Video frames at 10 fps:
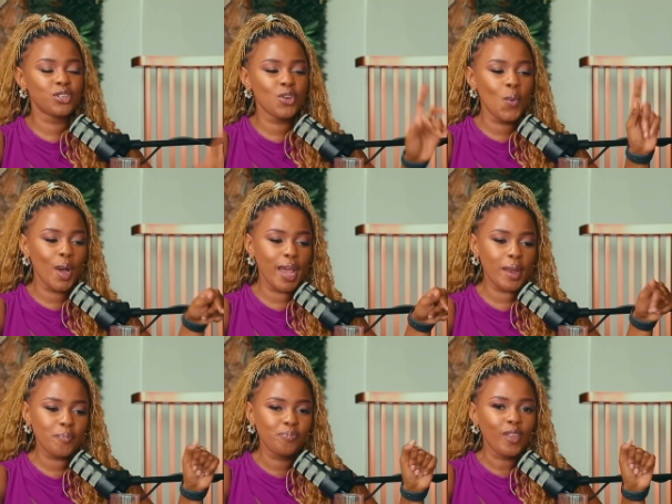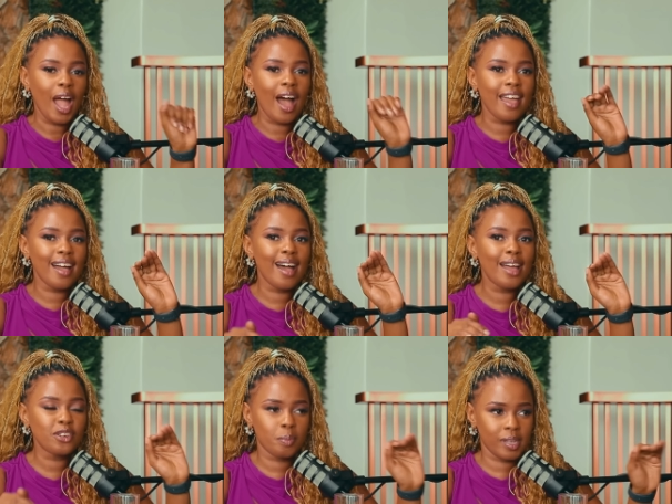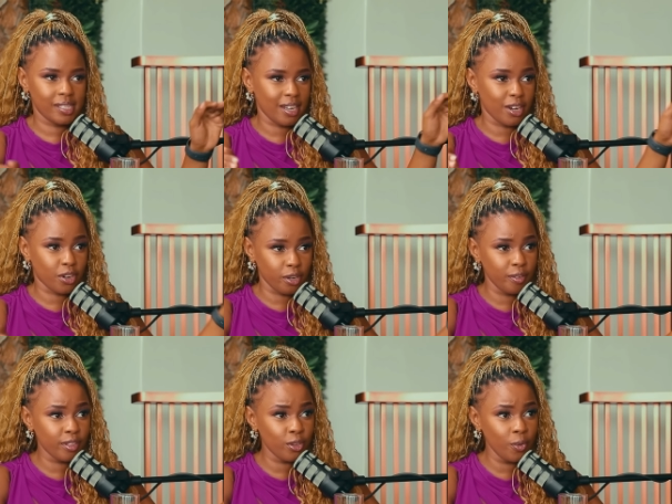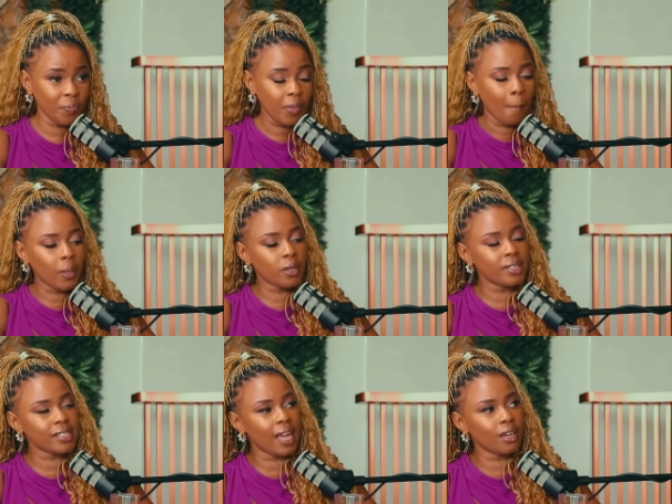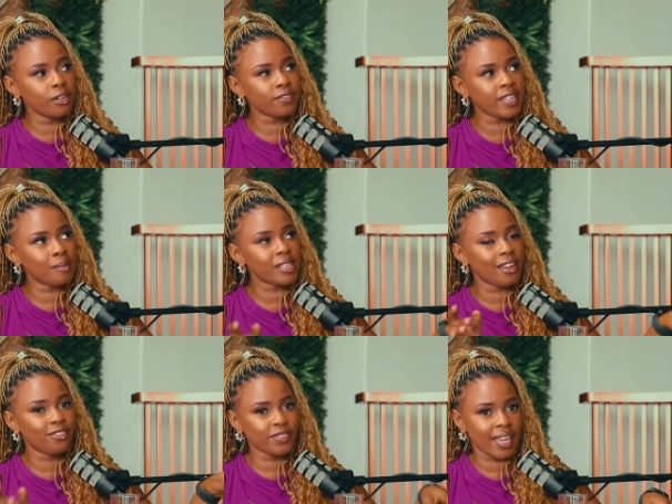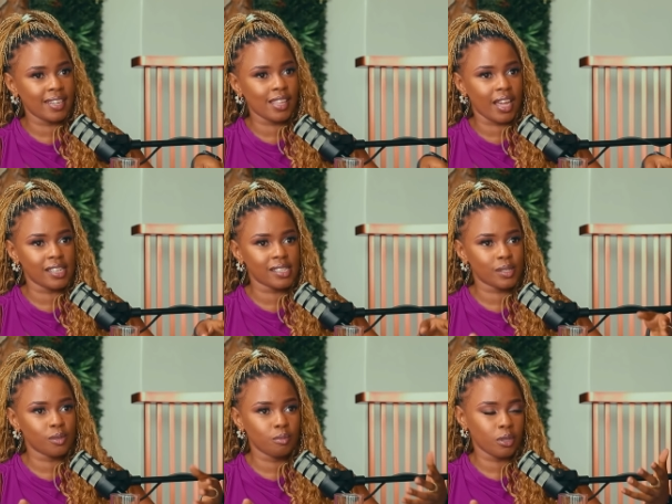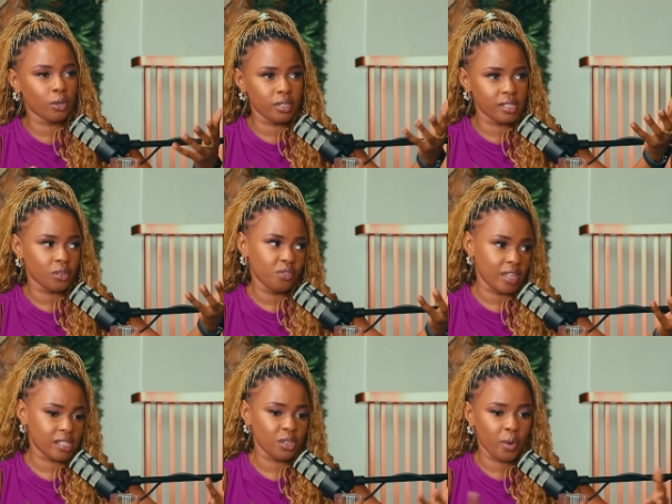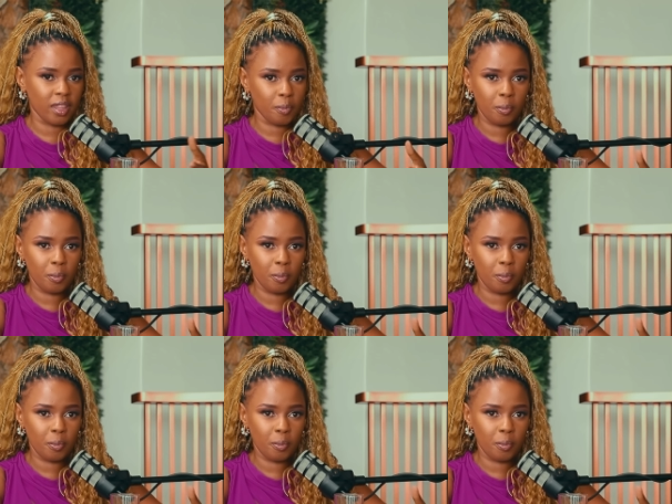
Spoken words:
You know what? I 100% agree with you, because a lot of times I find that, because obviously we're the